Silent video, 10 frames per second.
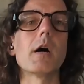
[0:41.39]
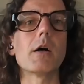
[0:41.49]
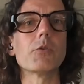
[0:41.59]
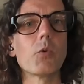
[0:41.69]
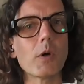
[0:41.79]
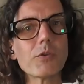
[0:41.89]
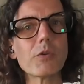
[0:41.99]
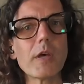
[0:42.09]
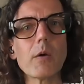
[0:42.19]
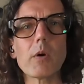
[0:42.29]
I'll do one
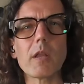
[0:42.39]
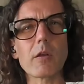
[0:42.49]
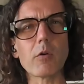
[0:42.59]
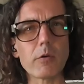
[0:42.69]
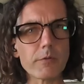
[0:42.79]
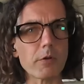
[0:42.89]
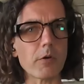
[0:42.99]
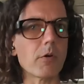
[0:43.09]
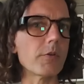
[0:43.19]
today where I'll go over all